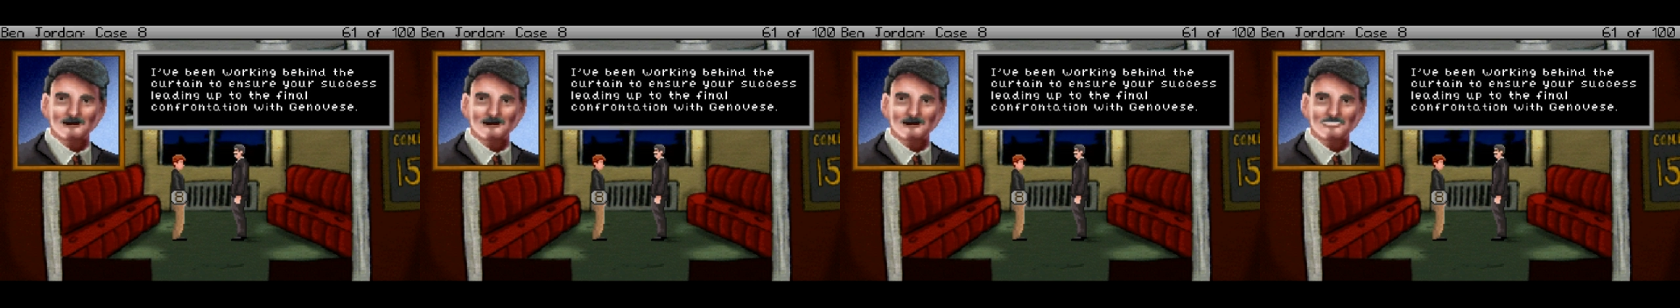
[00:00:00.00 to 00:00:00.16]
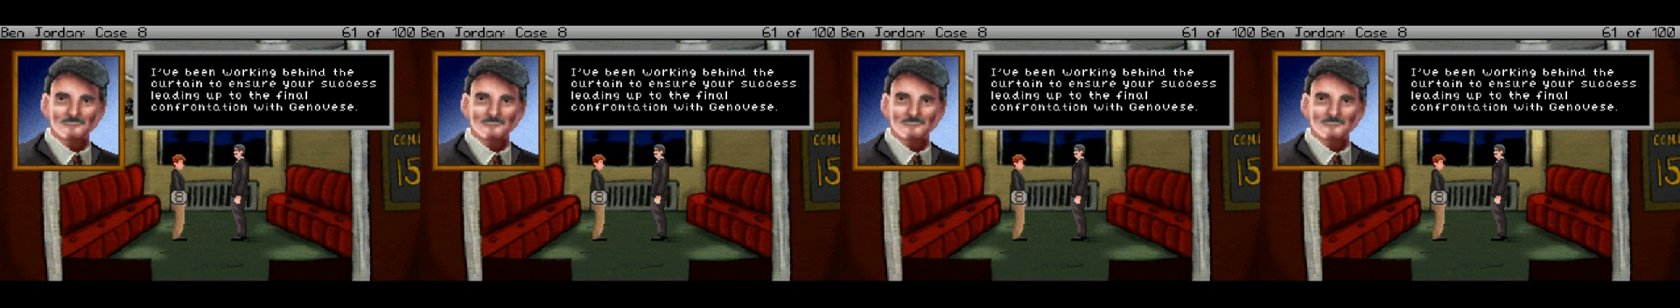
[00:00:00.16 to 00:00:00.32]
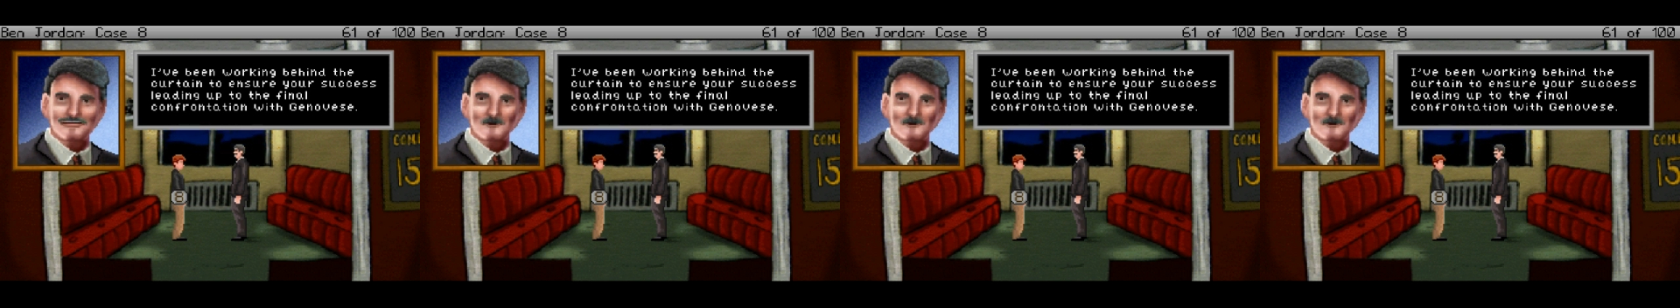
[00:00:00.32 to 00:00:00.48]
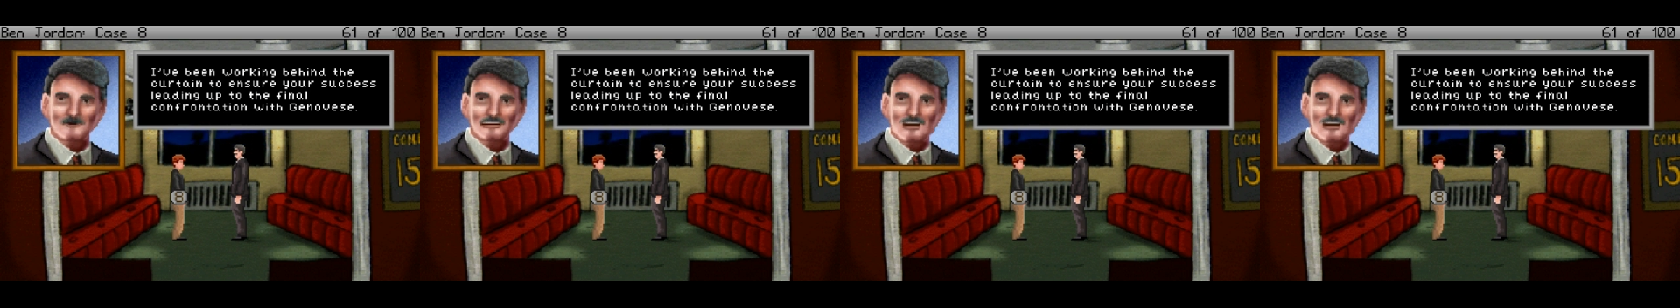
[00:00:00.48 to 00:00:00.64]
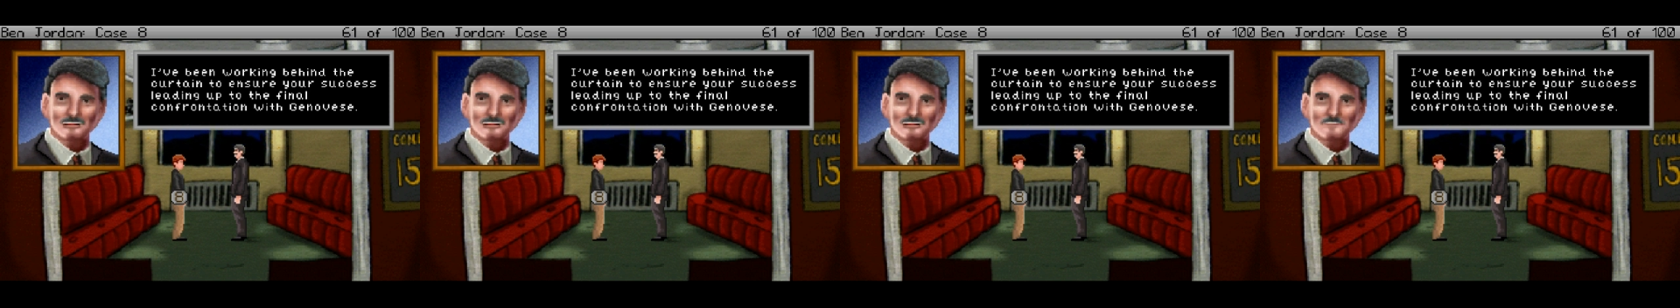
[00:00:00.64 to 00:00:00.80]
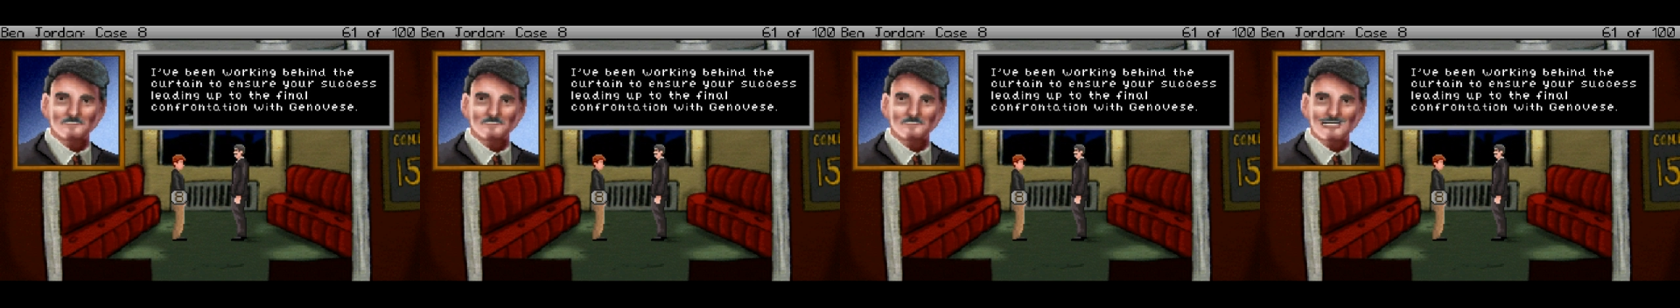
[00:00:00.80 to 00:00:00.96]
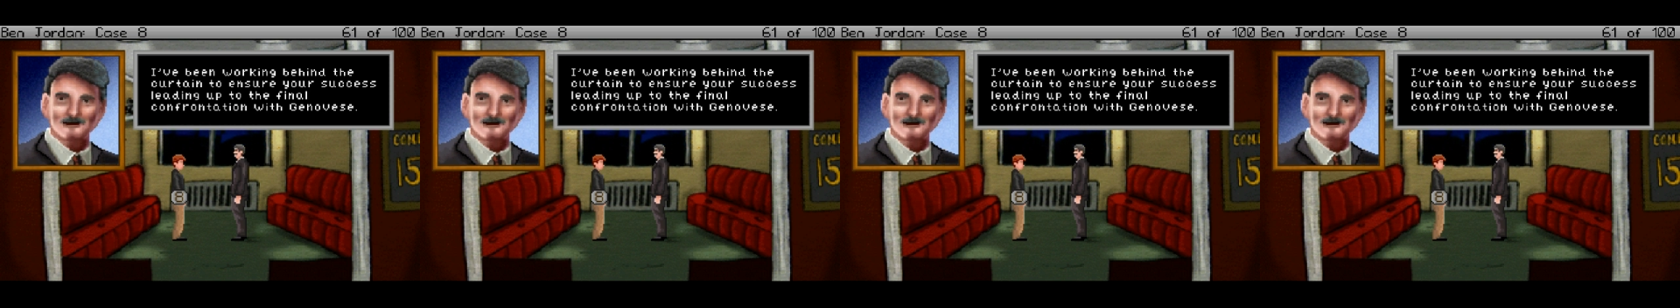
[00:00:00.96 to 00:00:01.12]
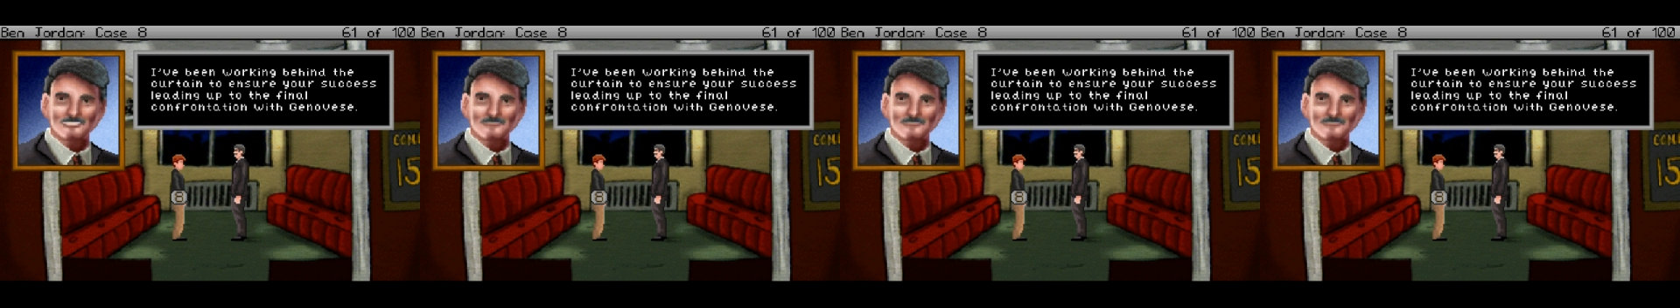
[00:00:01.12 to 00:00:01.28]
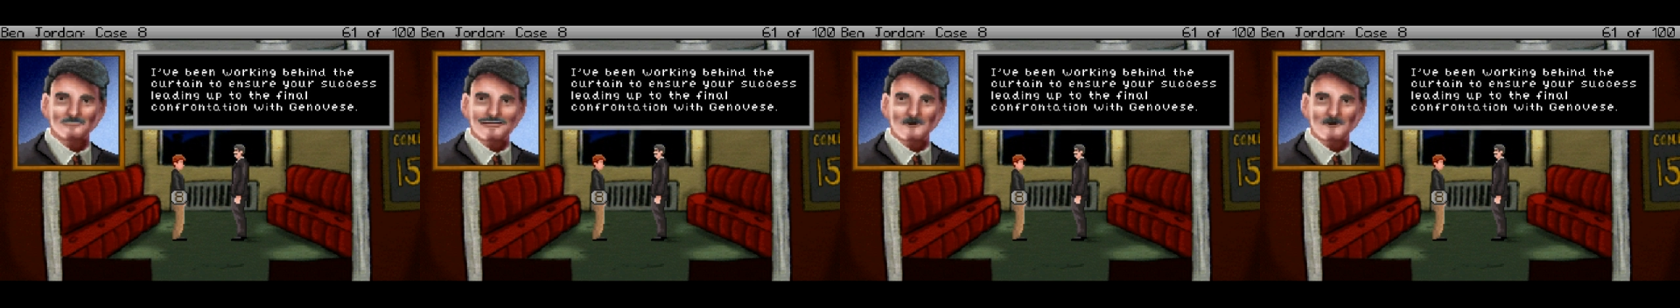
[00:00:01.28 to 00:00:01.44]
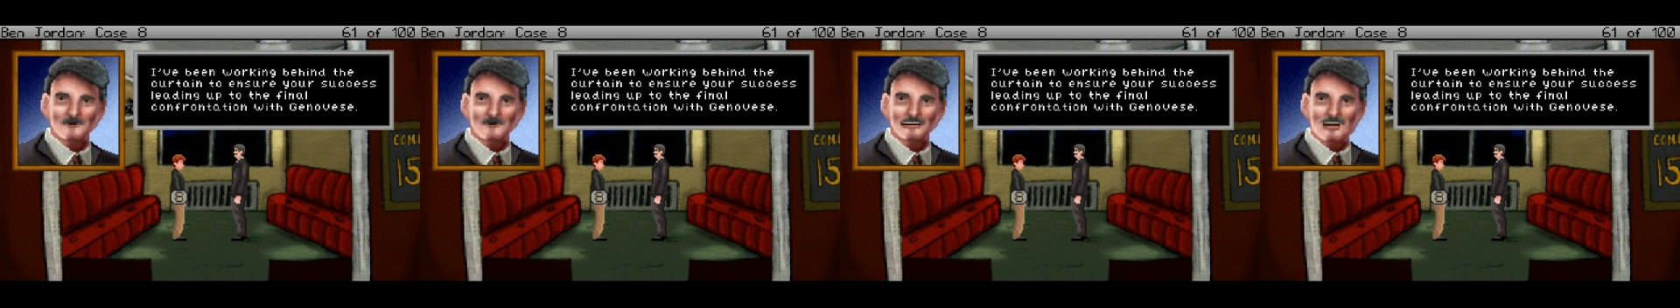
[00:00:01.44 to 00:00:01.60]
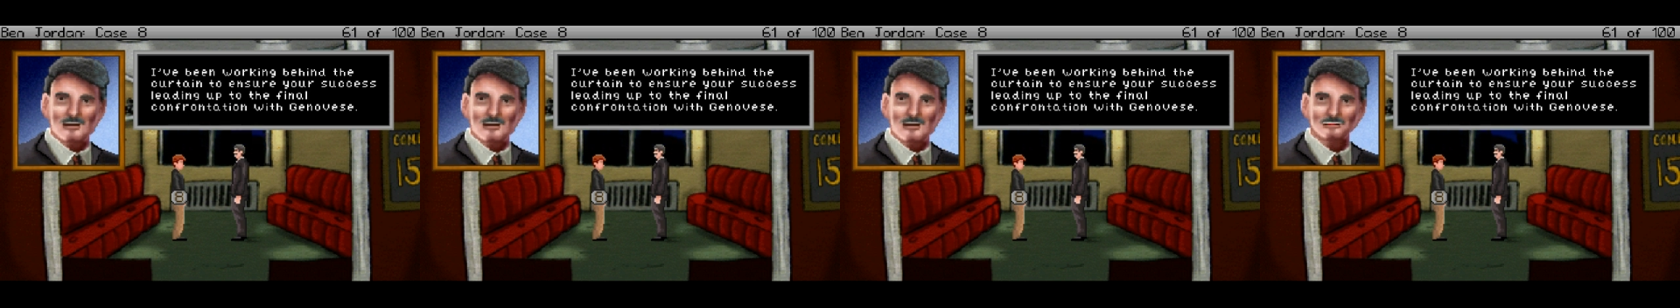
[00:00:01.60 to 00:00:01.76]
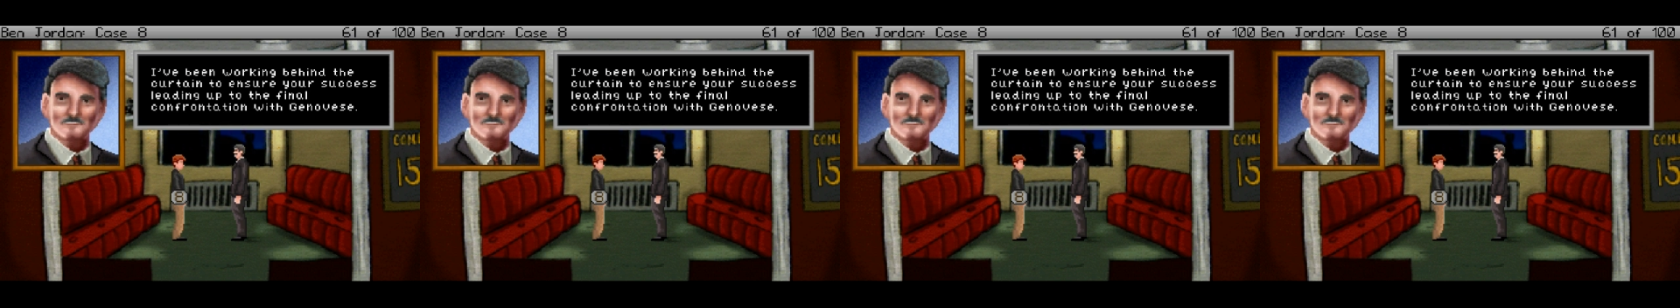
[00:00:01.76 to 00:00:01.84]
ensure your success leading up